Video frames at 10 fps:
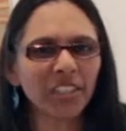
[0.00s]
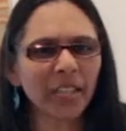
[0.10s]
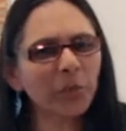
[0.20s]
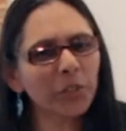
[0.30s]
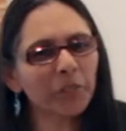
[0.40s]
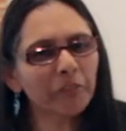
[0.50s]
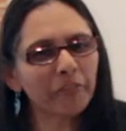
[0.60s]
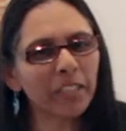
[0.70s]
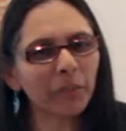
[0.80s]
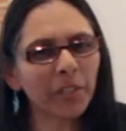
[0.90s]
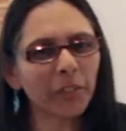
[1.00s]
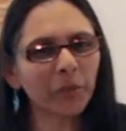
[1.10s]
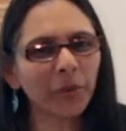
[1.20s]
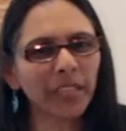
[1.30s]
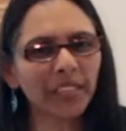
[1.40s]
Like, what do you feel when
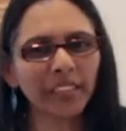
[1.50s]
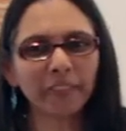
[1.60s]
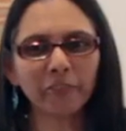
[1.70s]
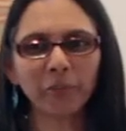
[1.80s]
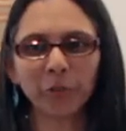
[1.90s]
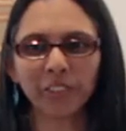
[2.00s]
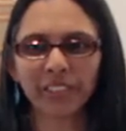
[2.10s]
you're eating food